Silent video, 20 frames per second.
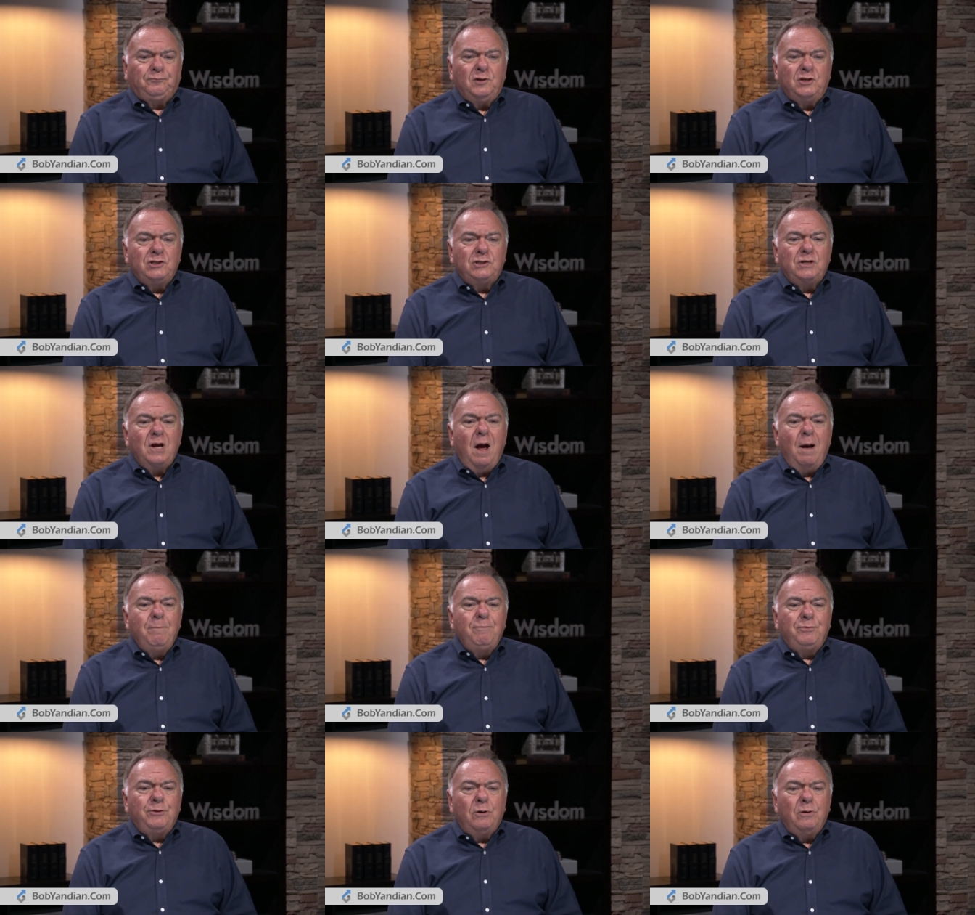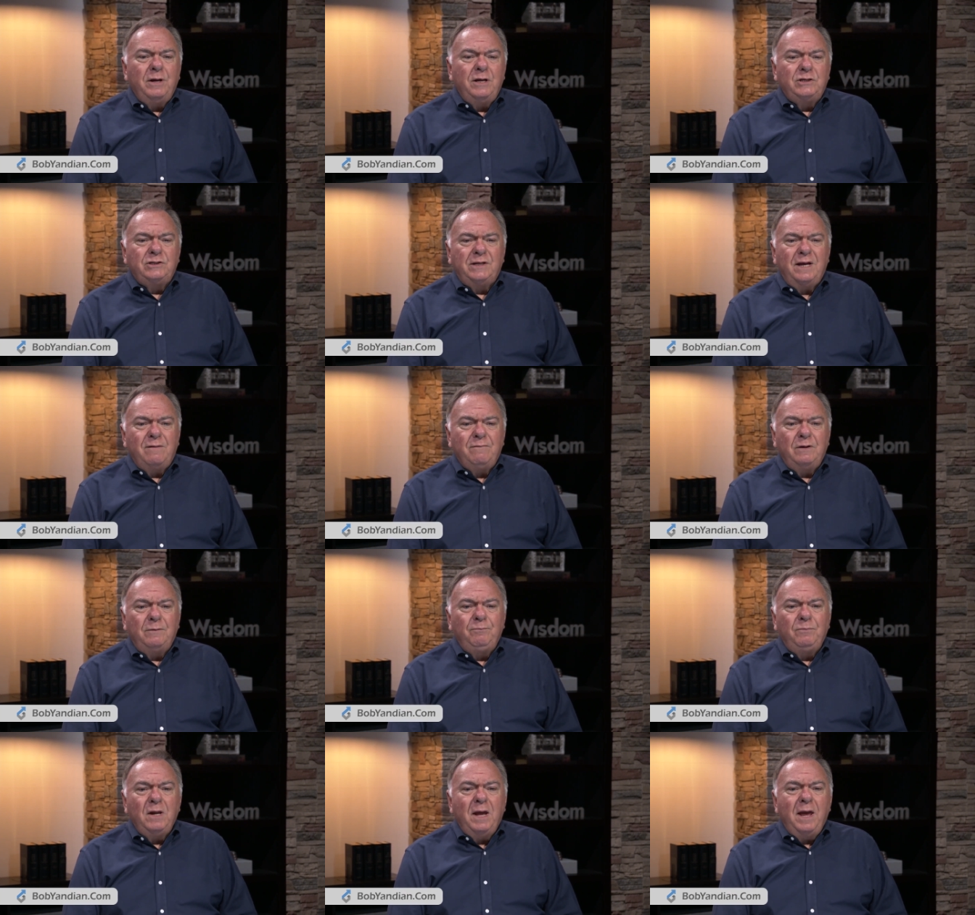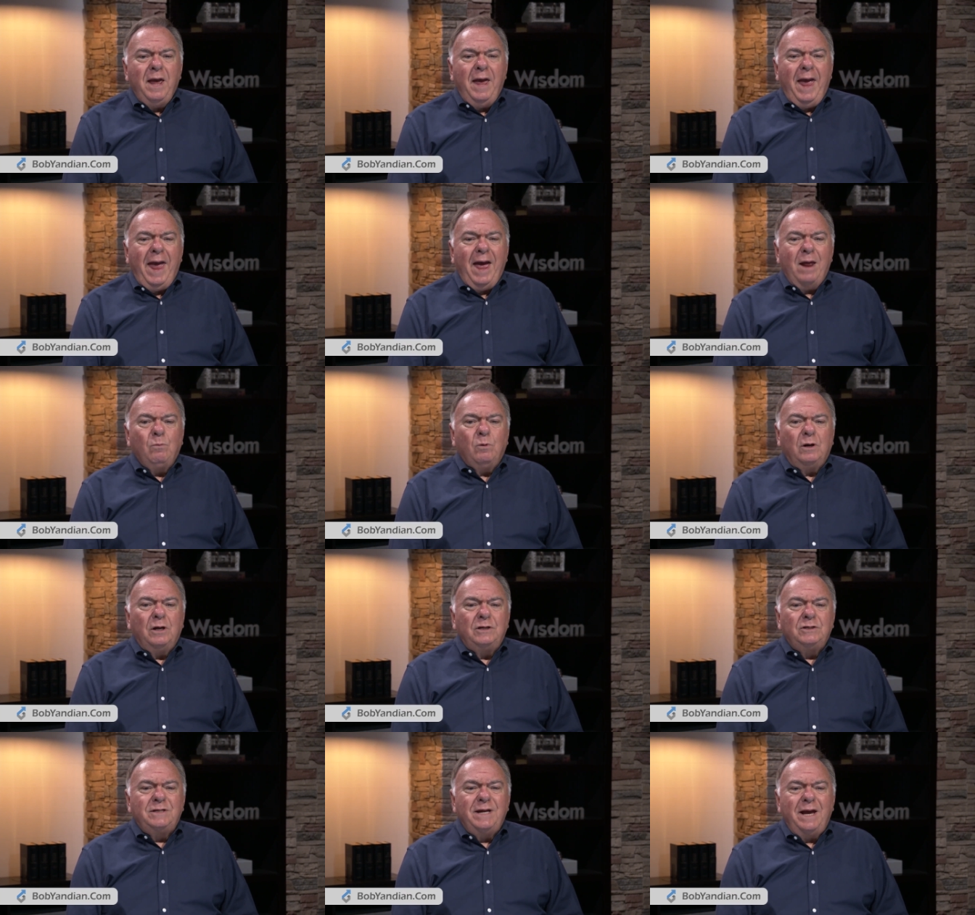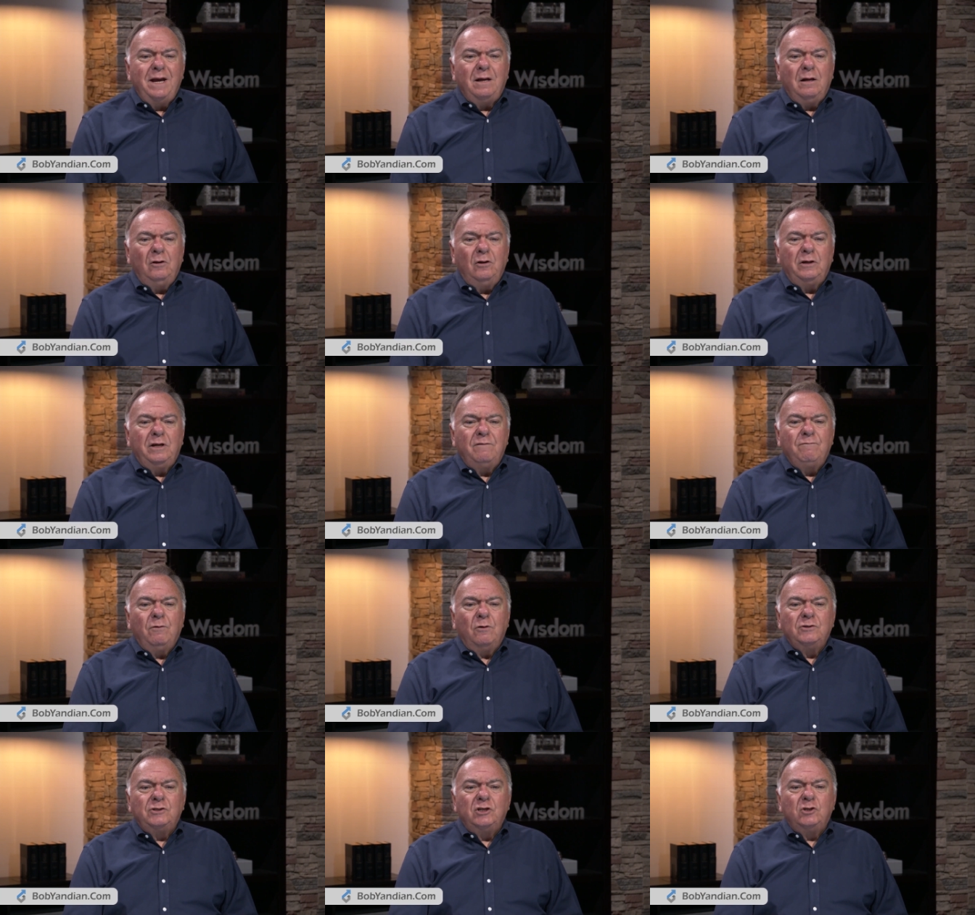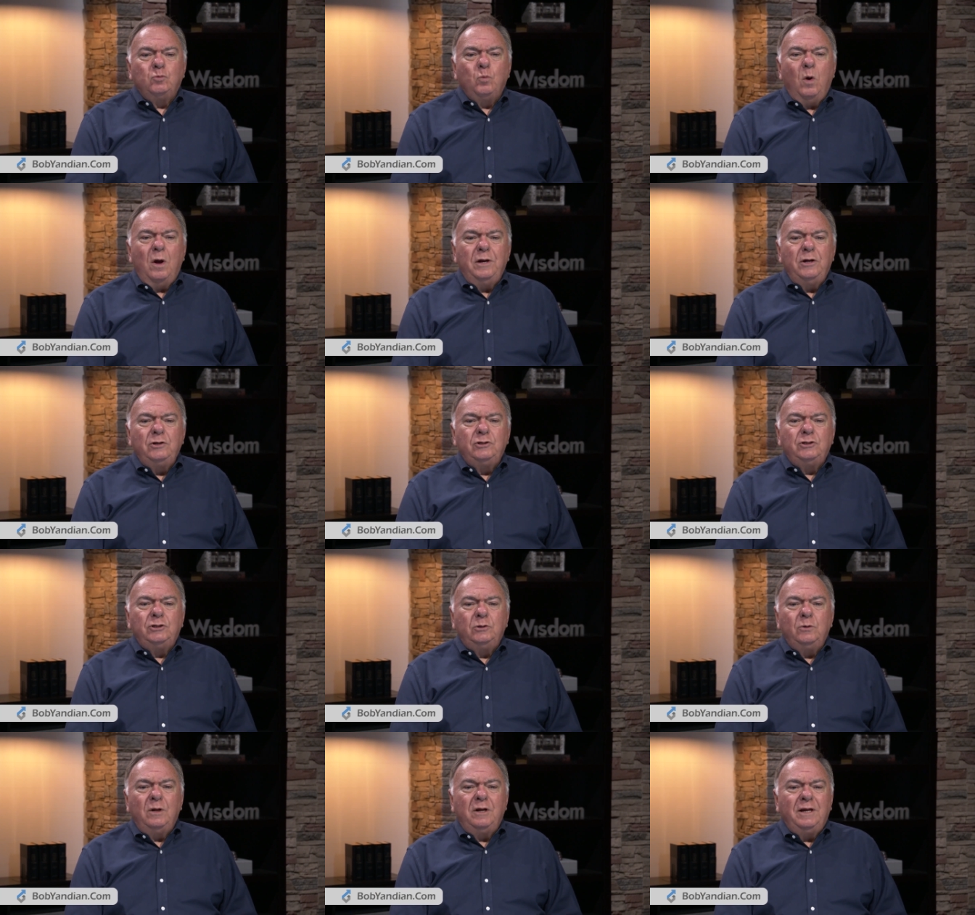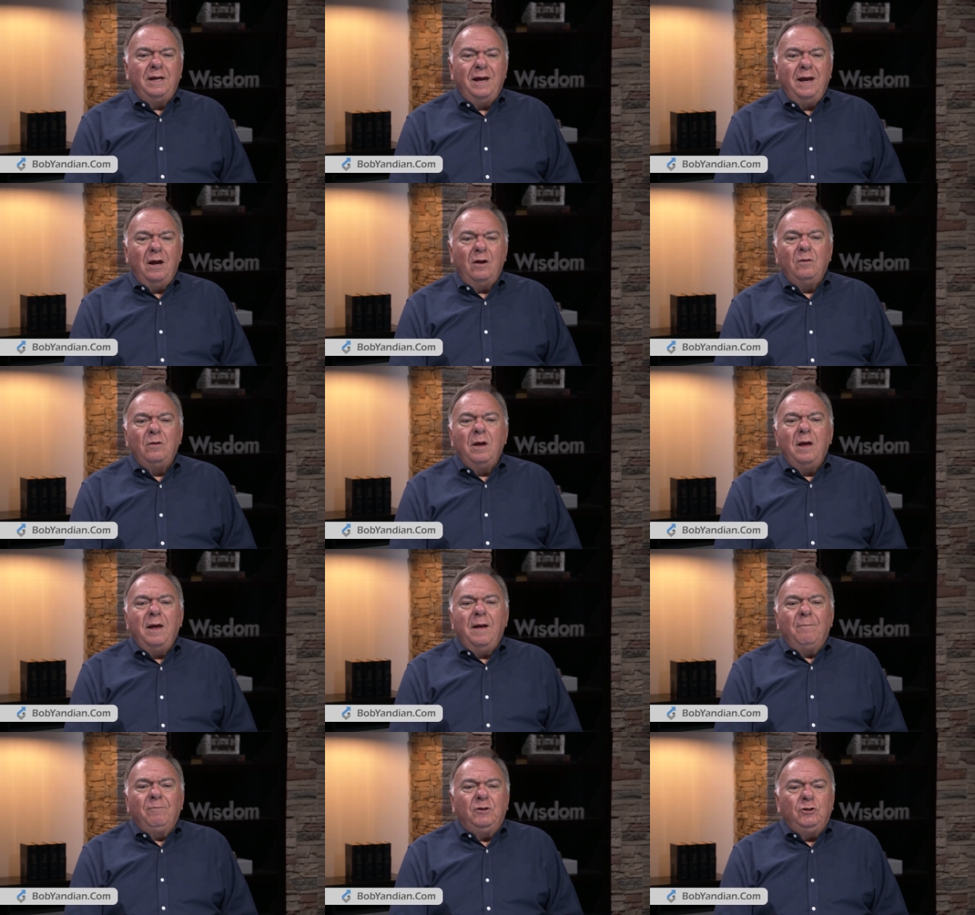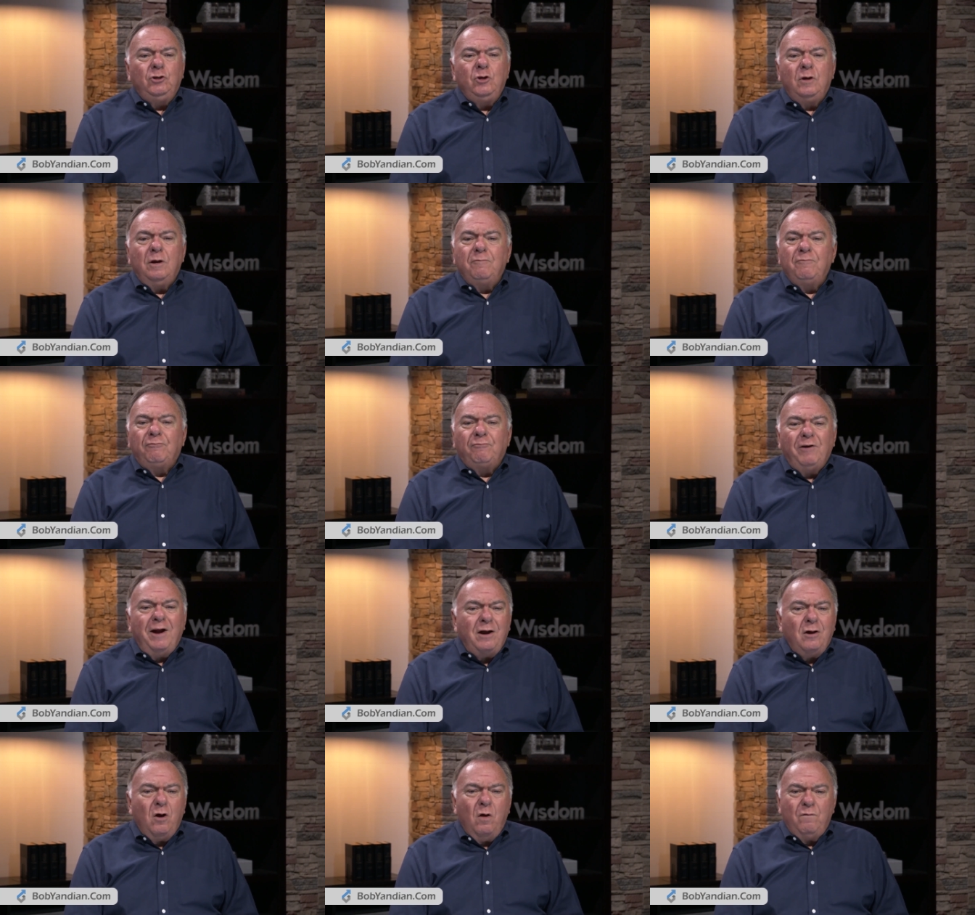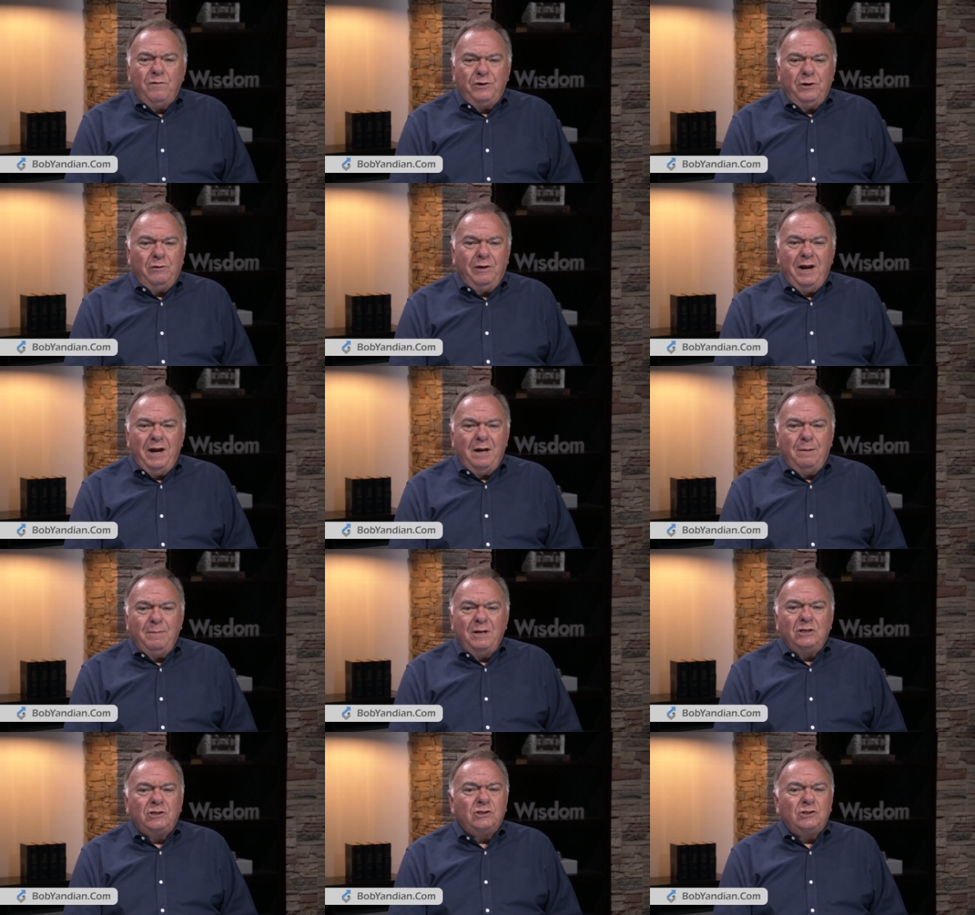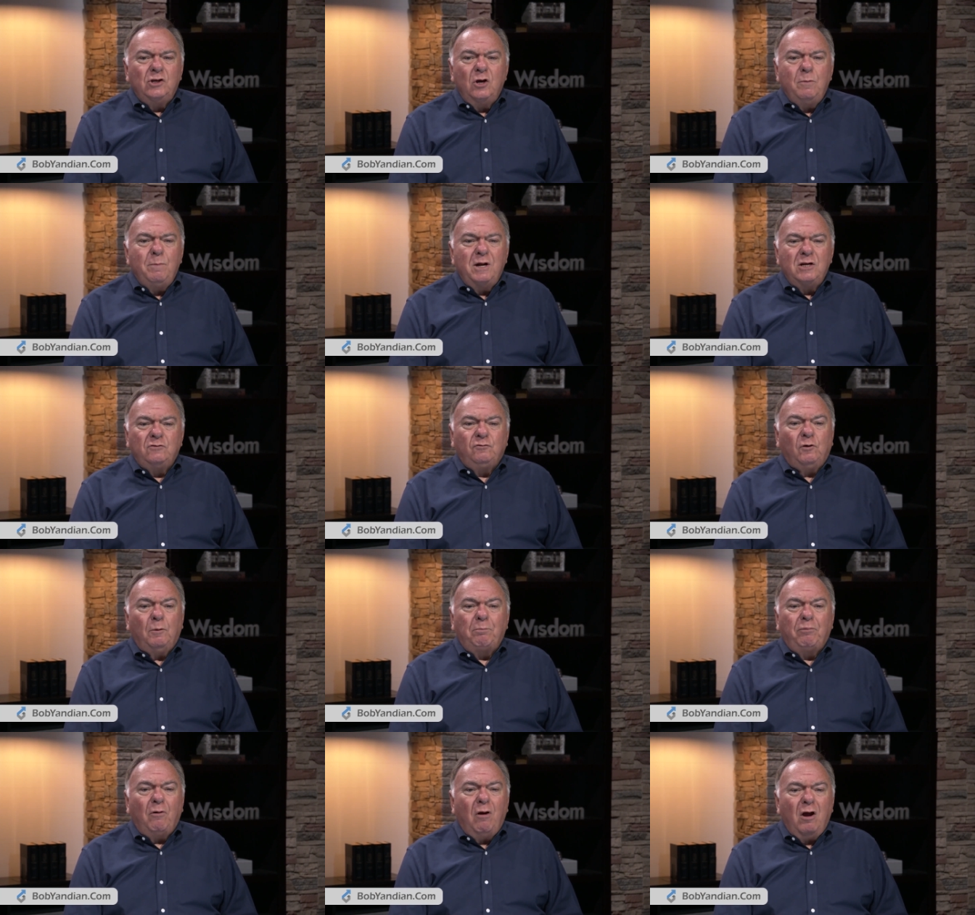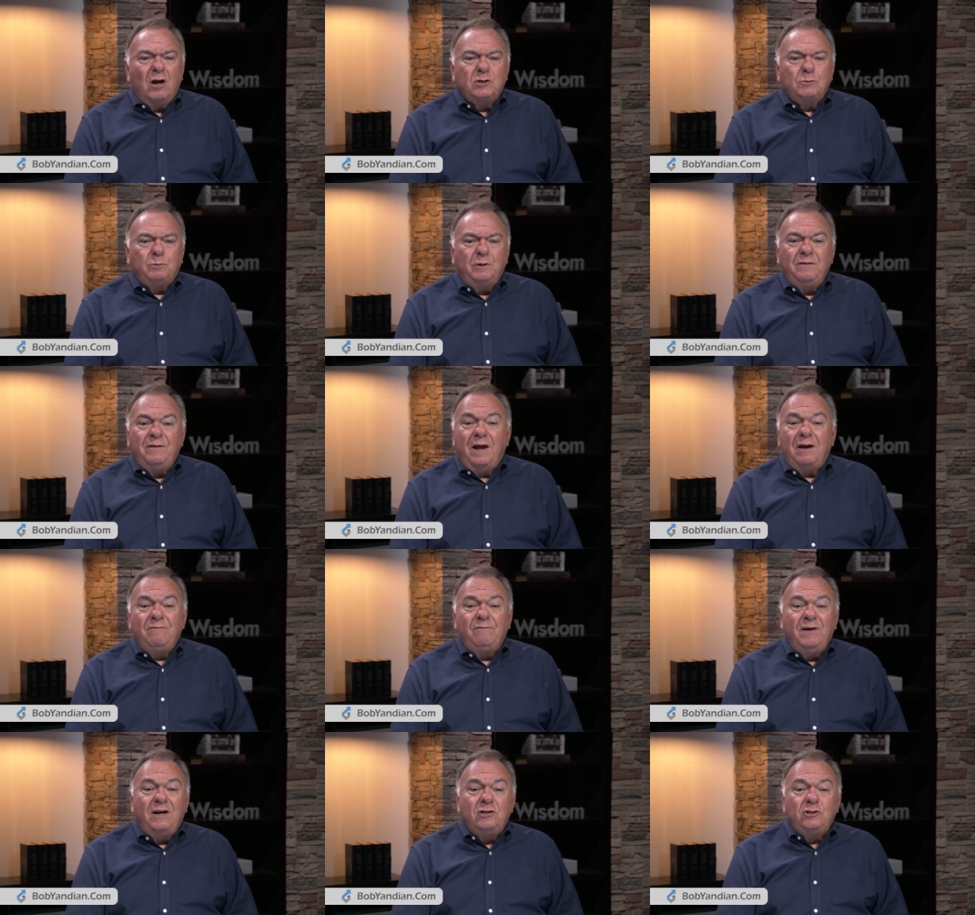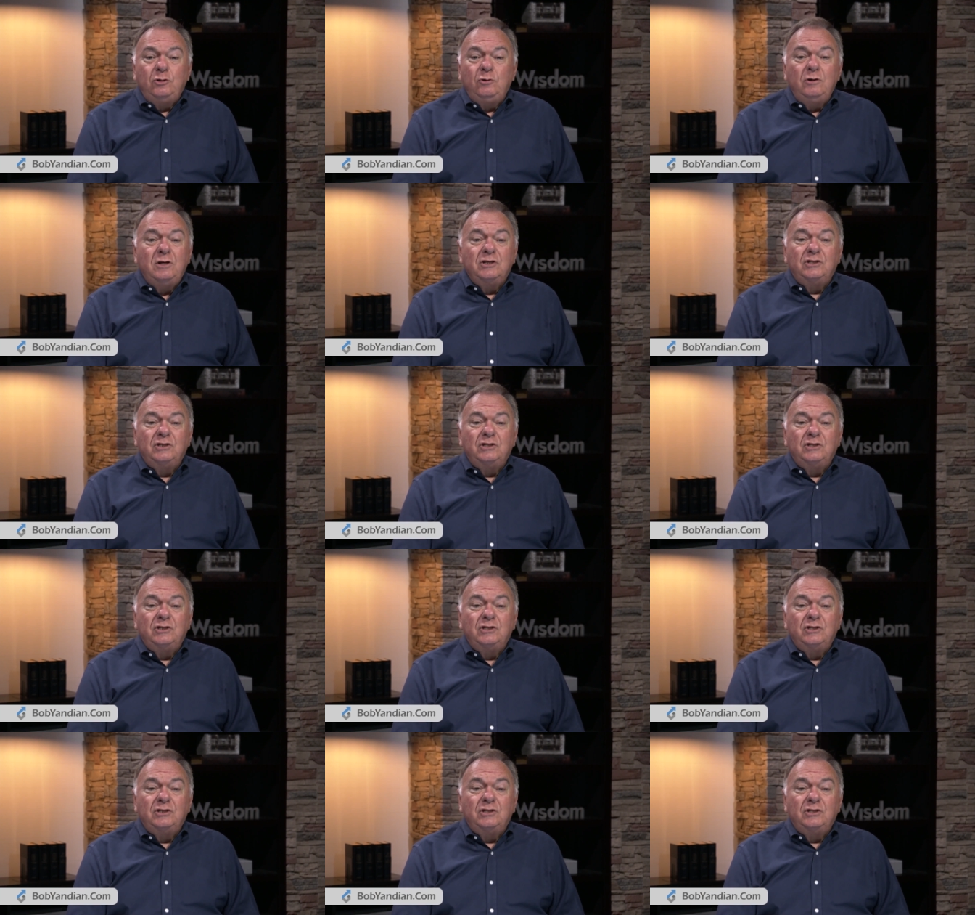Psalm 37, and we're going to take a look at verses 1 and 2. And again, you can fret over your enemies so much for prospering that eventually you